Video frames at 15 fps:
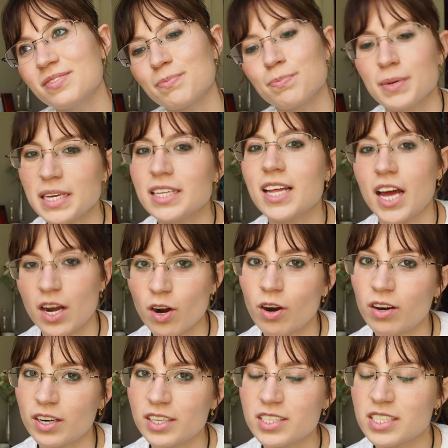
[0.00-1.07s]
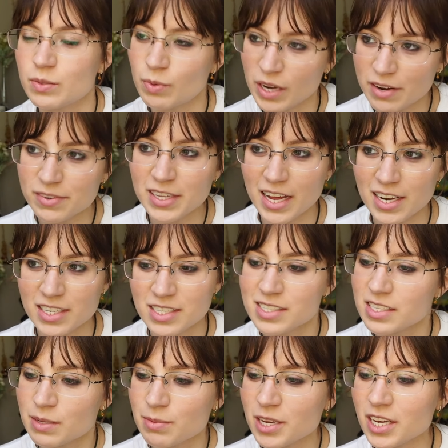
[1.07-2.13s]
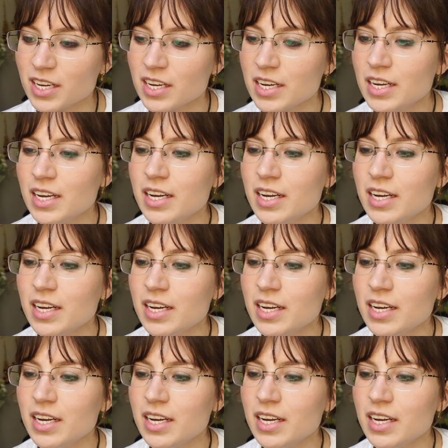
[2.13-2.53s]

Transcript: be that artist, whatever that is to me.